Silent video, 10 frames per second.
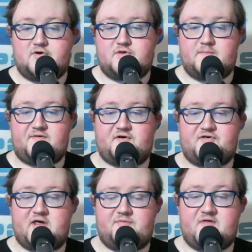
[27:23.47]
Smith
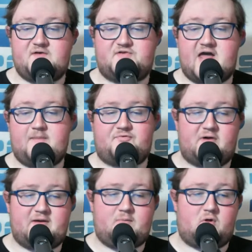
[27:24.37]
says he thinks Game
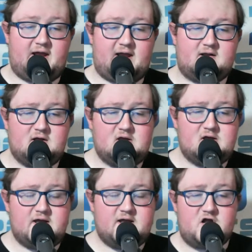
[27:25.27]
3 will end
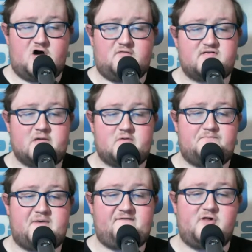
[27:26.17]
in overtime
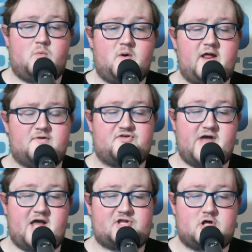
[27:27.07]
with Buffalo winning, but
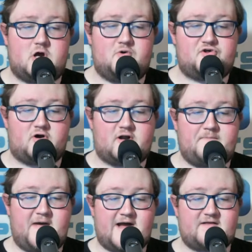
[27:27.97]
Sask goes on a
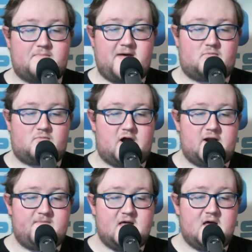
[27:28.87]
back-to-back
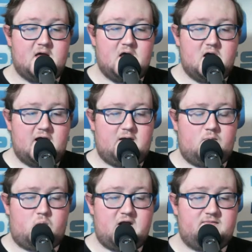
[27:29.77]
run
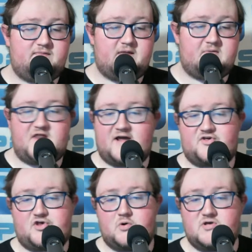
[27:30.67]
and win them in the
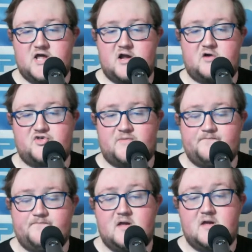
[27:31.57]
next 2 years.
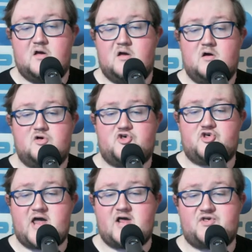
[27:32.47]

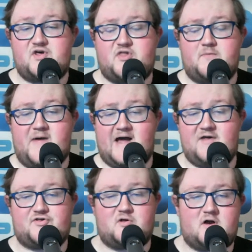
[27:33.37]
Shanks is the
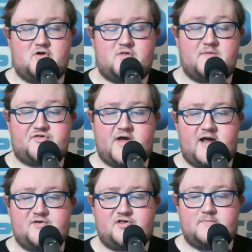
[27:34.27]
best, Hunter Smith
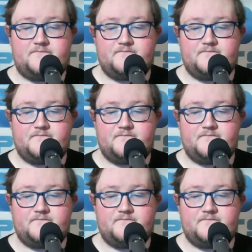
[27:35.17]
says.